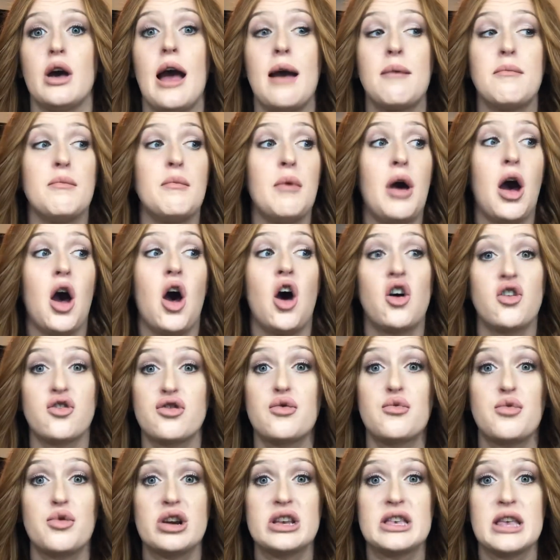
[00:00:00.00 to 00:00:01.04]
I'm
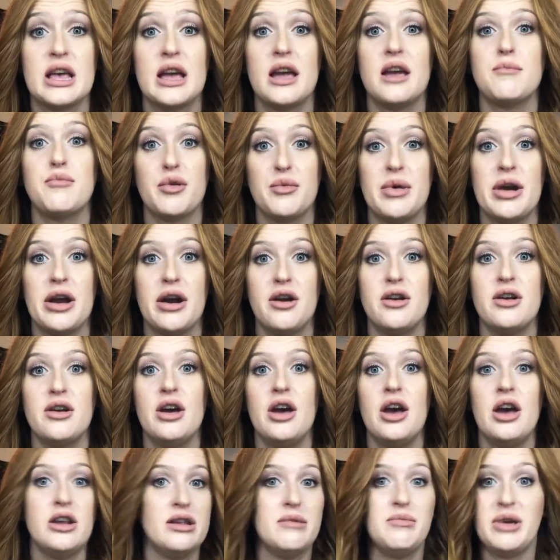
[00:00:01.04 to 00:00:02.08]
100% prepared
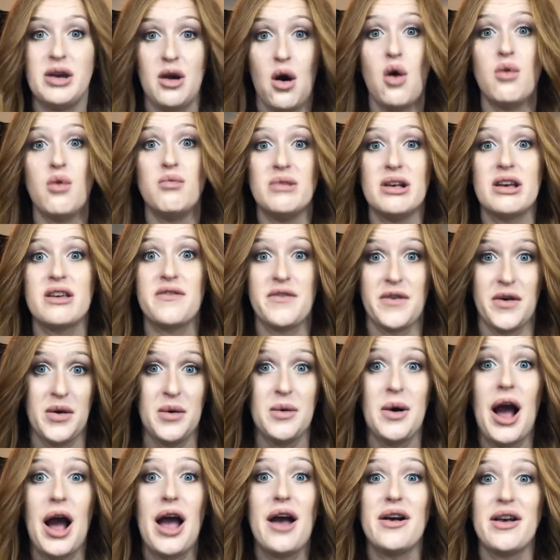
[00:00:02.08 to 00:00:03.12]
to be homeless for a
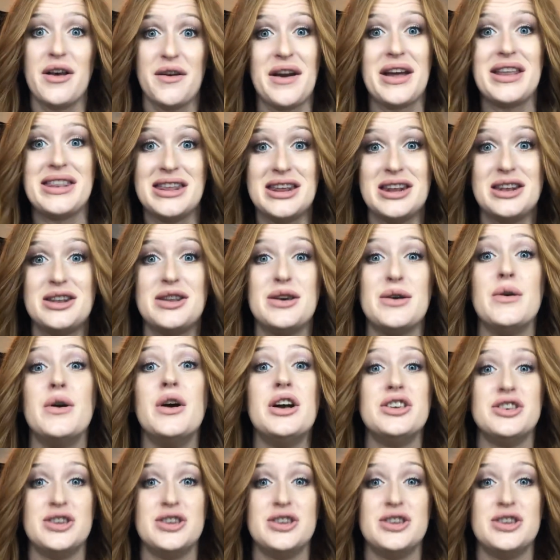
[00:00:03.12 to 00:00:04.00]
while if I need to,